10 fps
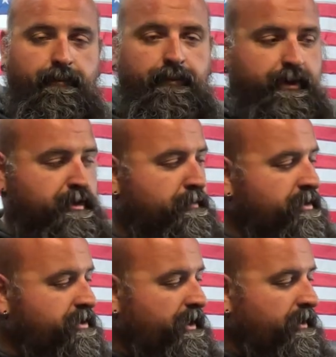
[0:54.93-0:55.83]
This
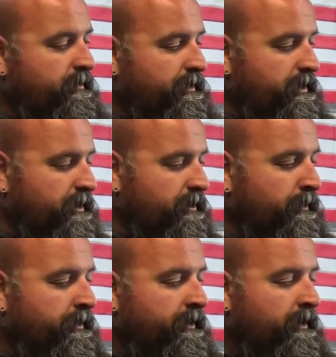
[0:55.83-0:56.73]
machine will
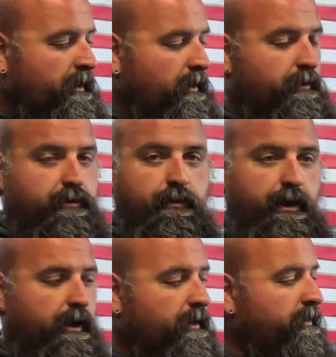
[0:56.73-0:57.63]
do
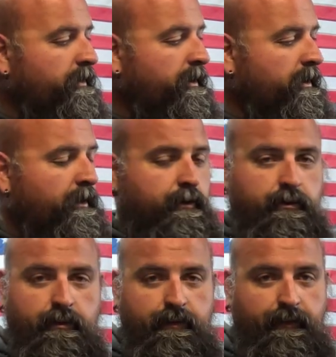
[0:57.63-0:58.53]
030,
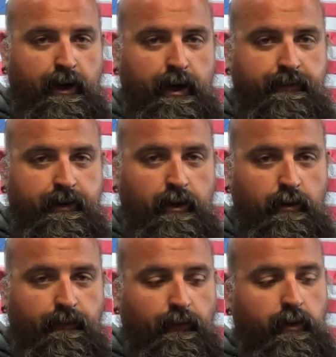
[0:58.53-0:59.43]
035, and
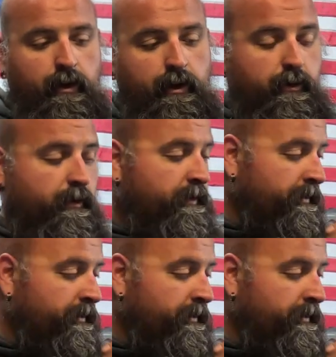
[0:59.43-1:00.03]
040,